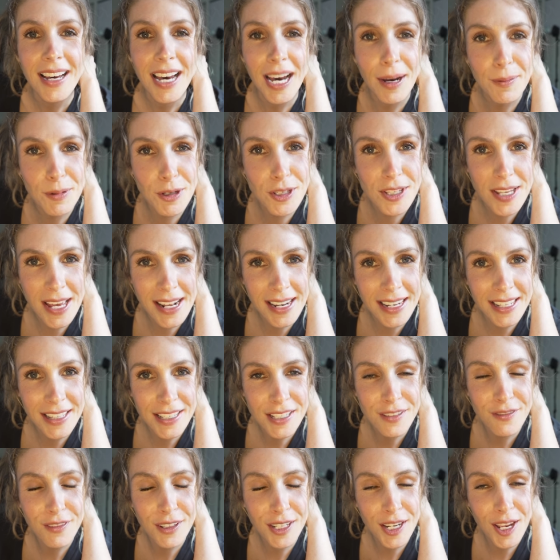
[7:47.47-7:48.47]
I'm just editing
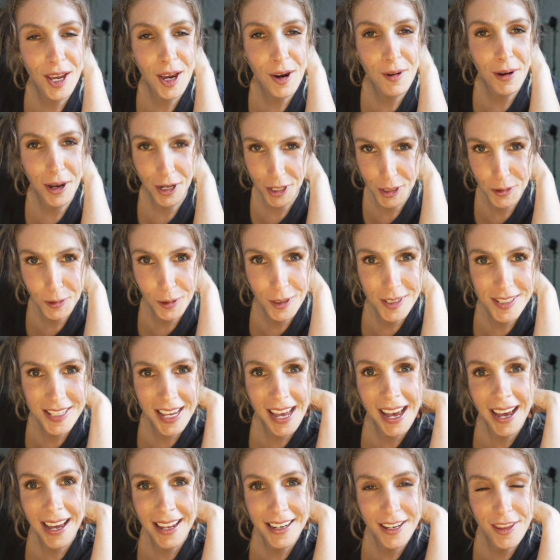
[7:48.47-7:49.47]
this video. I just want
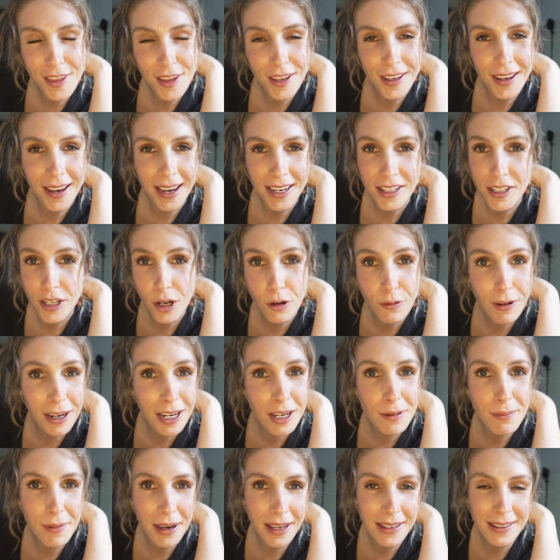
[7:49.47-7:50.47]
to add that I don't
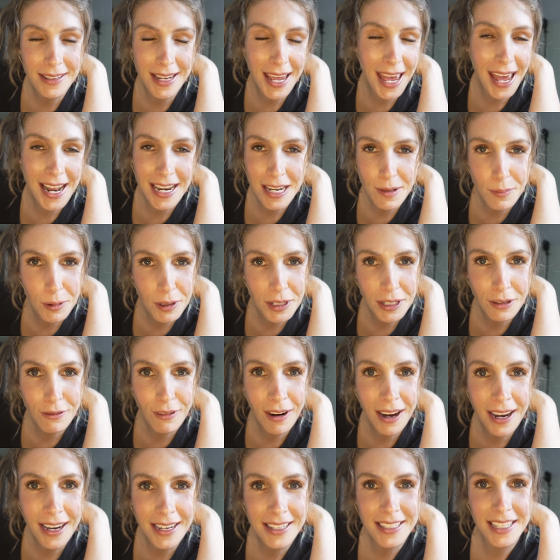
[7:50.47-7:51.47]
recommend anybody
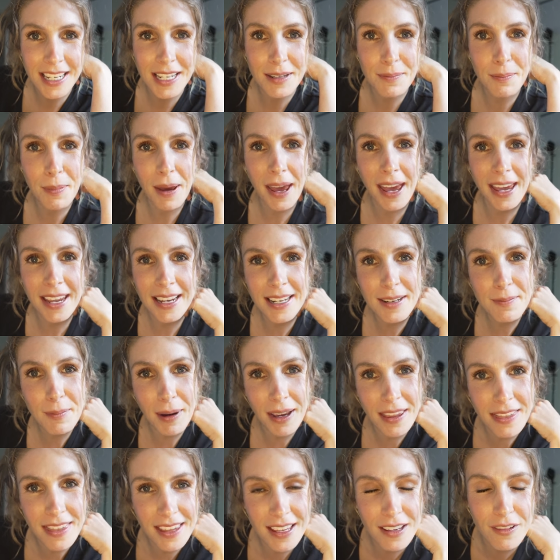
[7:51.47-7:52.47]
ride in pain, but
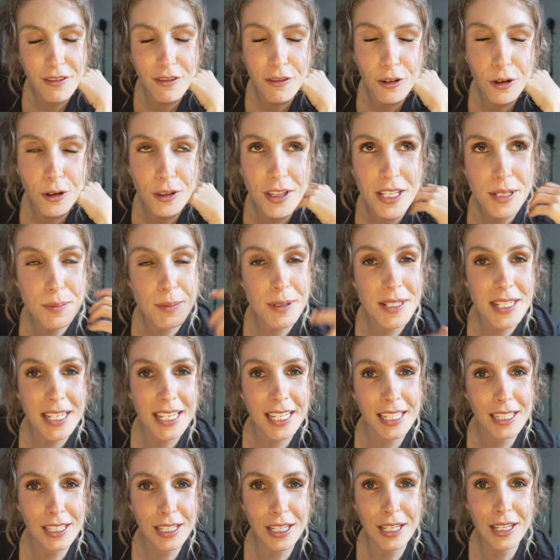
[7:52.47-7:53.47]
I think for this
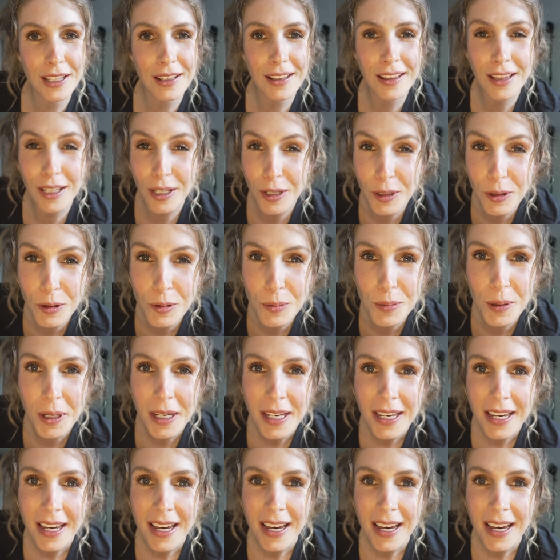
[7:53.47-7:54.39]
particular loop,